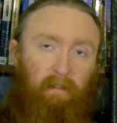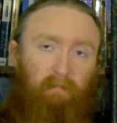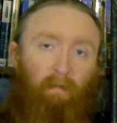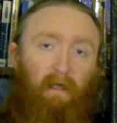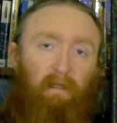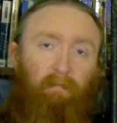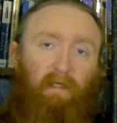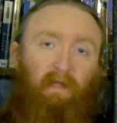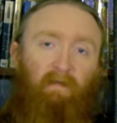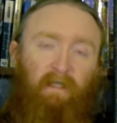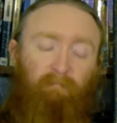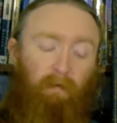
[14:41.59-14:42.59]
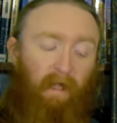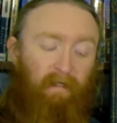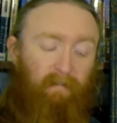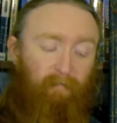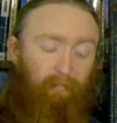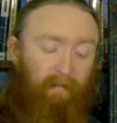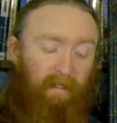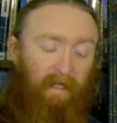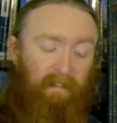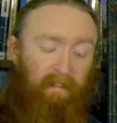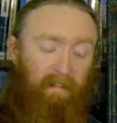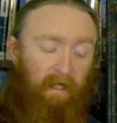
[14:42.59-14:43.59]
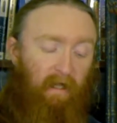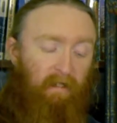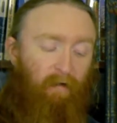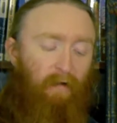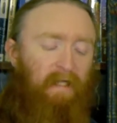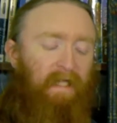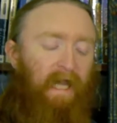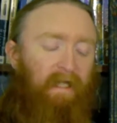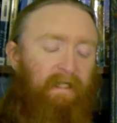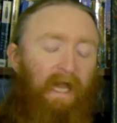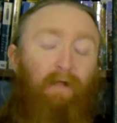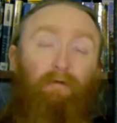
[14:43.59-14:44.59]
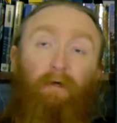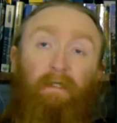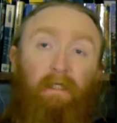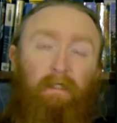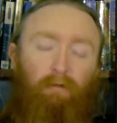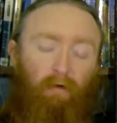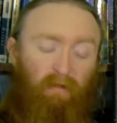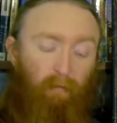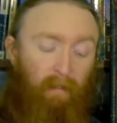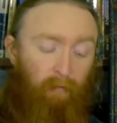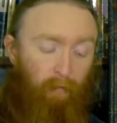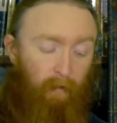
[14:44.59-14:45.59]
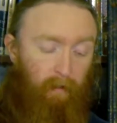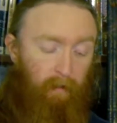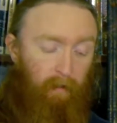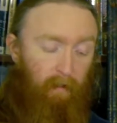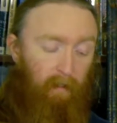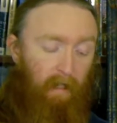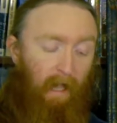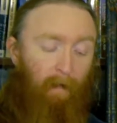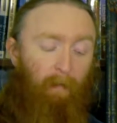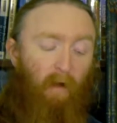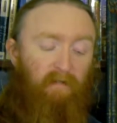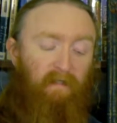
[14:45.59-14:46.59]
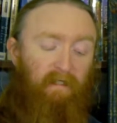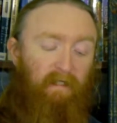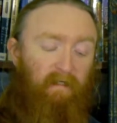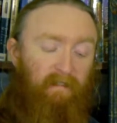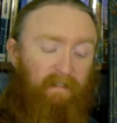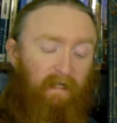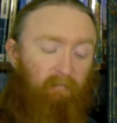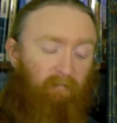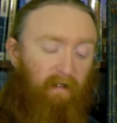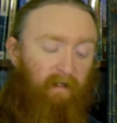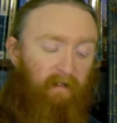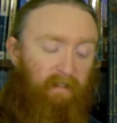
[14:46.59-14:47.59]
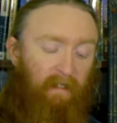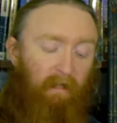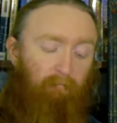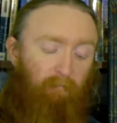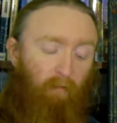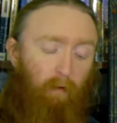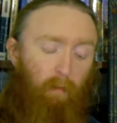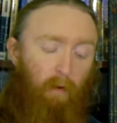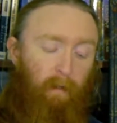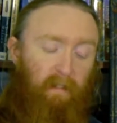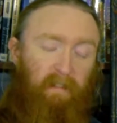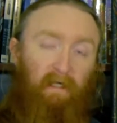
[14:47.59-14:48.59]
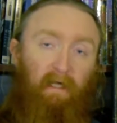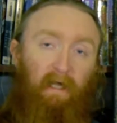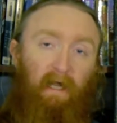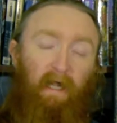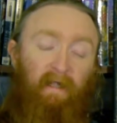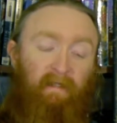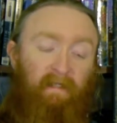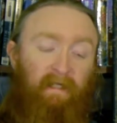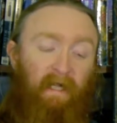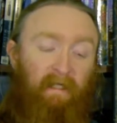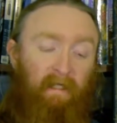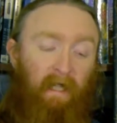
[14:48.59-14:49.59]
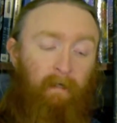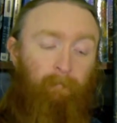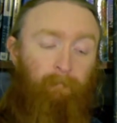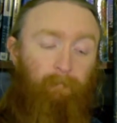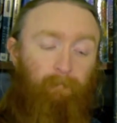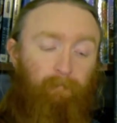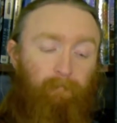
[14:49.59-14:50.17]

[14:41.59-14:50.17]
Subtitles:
Smiling beneath his blind sunglasses, the hooded head now nodded toward the window, and part of the neon sign flickered into life for a moment, and then died again.